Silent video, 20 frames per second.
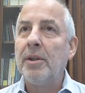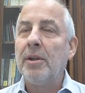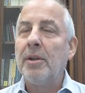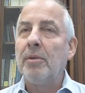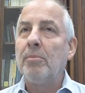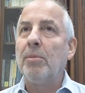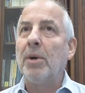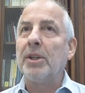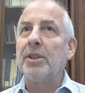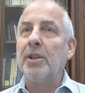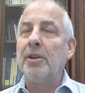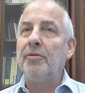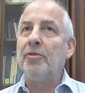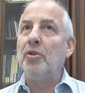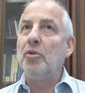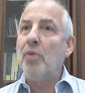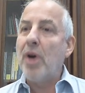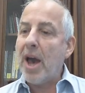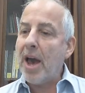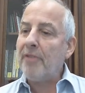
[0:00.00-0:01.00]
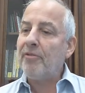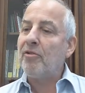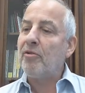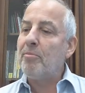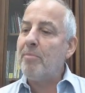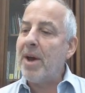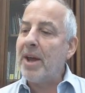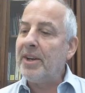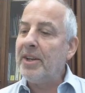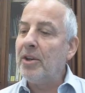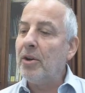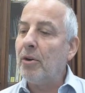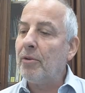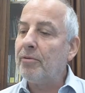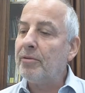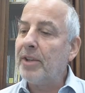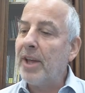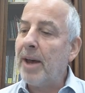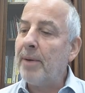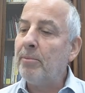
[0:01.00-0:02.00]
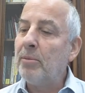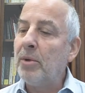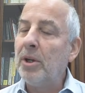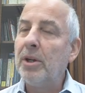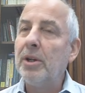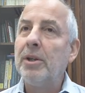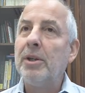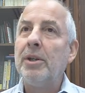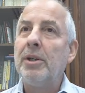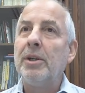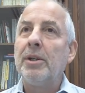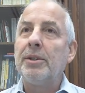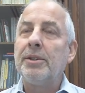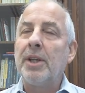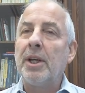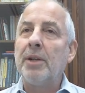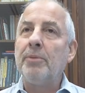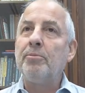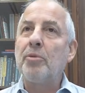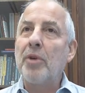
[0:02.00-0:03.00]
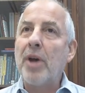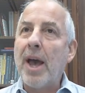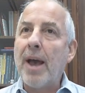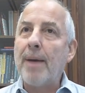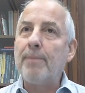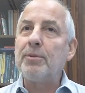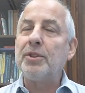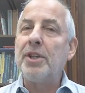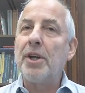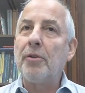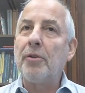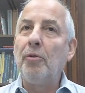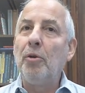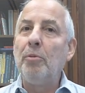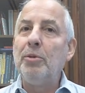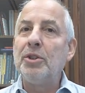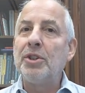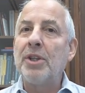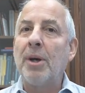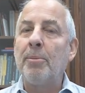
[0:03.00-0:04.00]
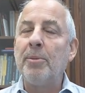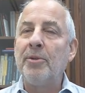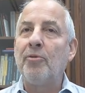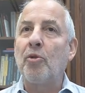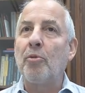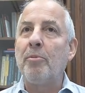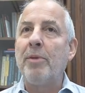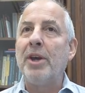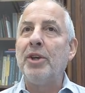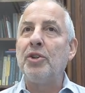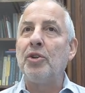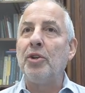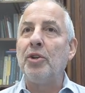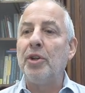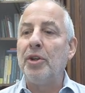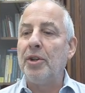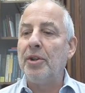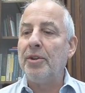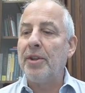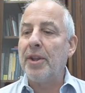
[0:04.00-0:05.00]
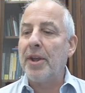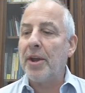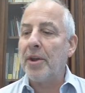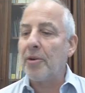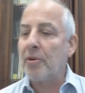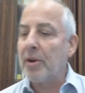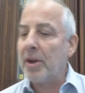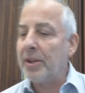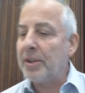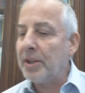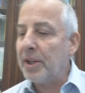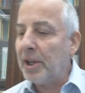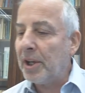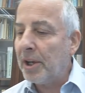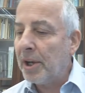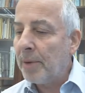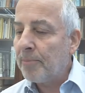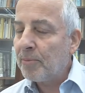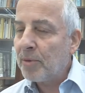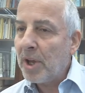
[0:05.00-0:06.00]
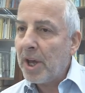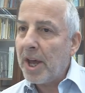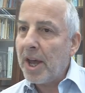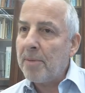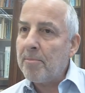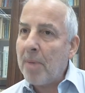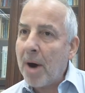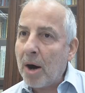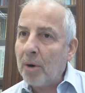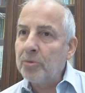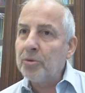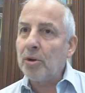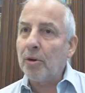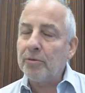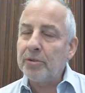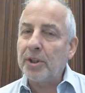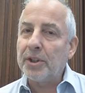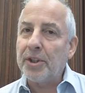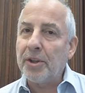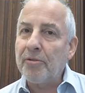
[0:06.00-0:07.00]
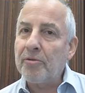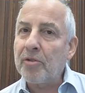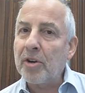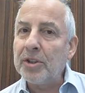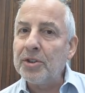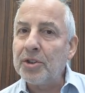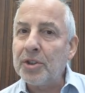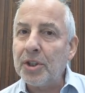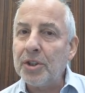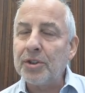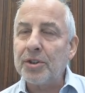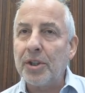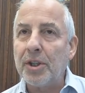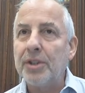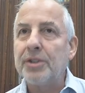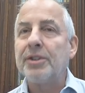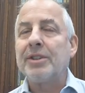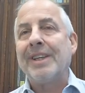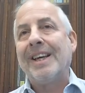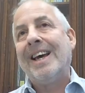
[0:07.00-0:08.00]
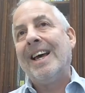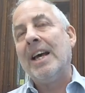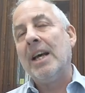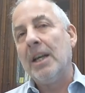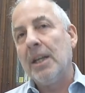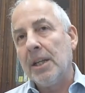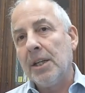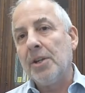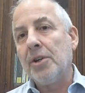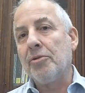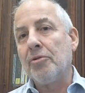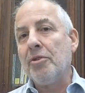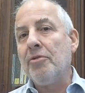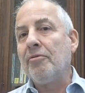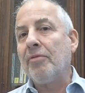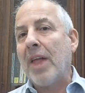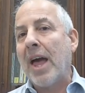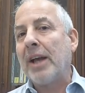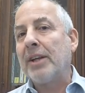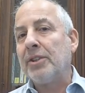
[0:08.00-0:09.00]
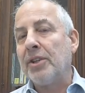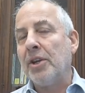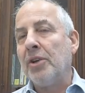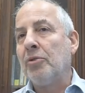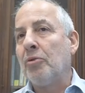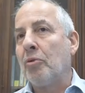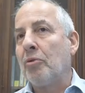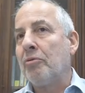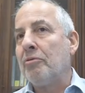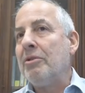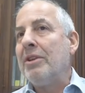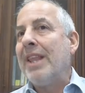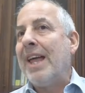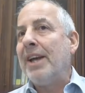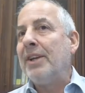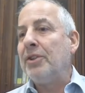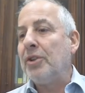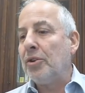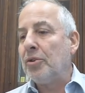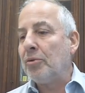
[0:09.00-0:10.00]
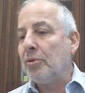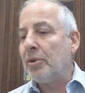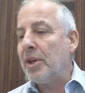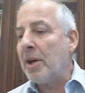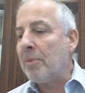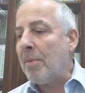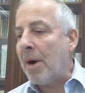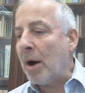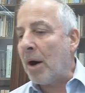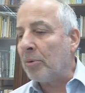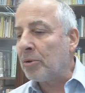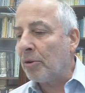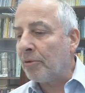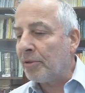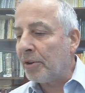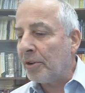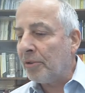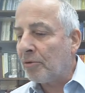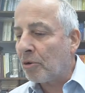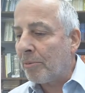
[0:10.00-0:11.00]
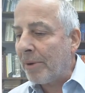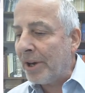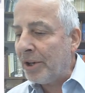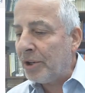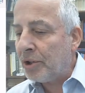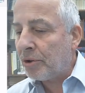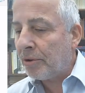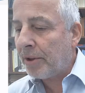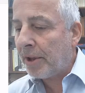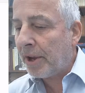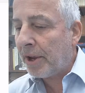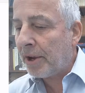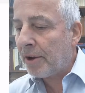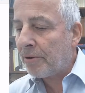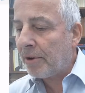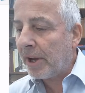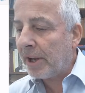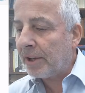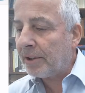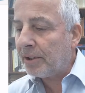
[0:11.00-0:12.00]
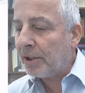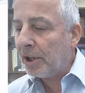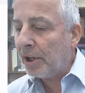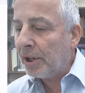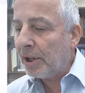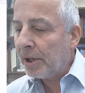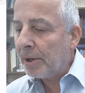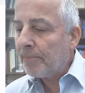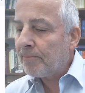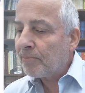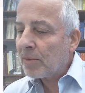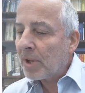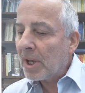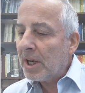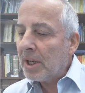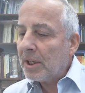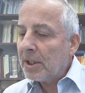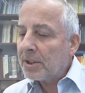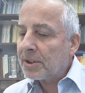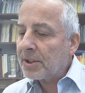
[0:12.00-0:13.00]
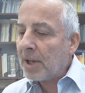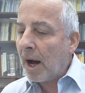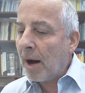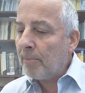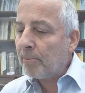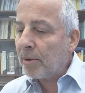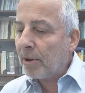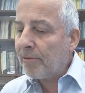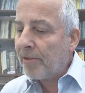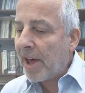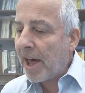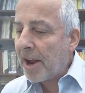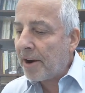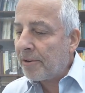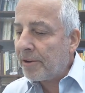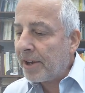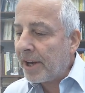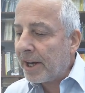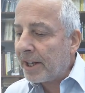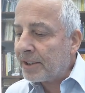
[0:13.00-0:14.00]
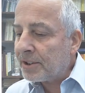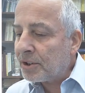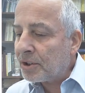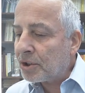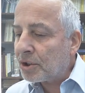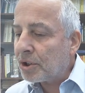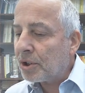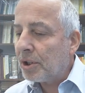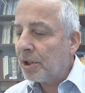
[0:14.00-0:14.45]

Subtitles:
But if you have many of them, then perhaps there will be some information hidden there, and the amount of the differences is reflecting or related to the amount of information there, and the sample variance